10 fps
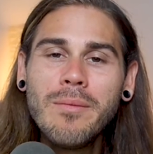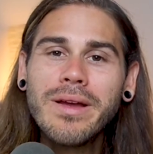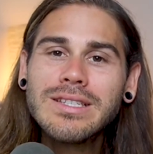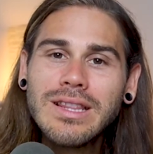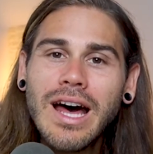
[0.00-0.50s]

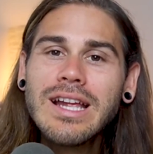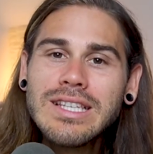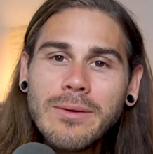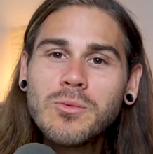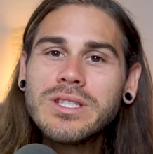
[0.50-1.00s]
Because a lot of
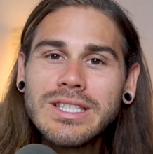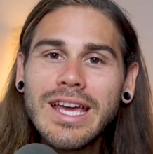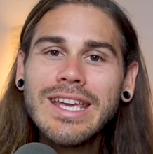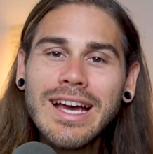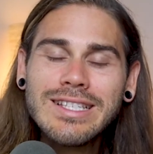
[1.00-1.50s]
times we
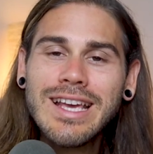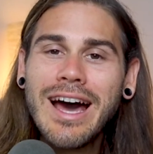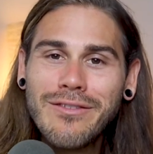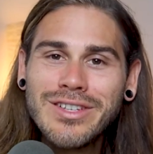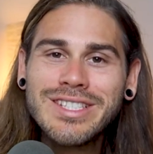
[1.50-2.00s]
say yes
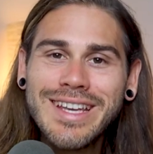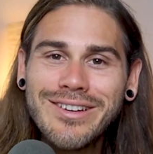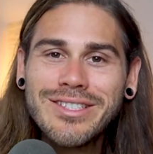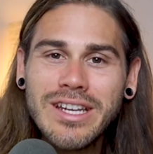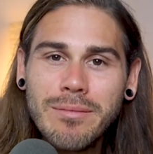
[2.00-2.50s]
out of a
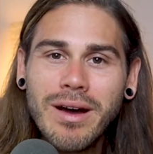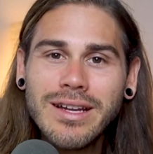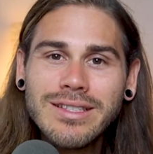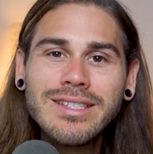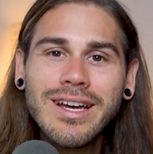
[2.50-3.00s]
scarcity
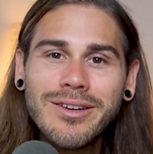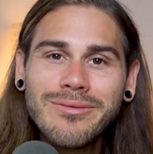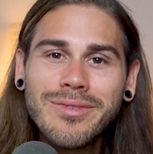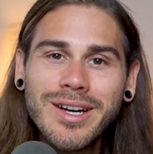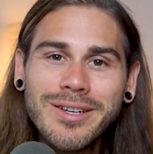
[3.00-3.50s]
mindset,
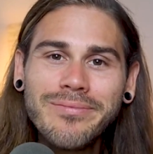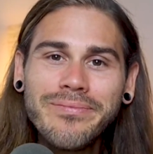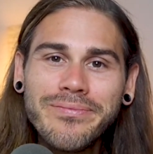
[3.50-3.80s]
right?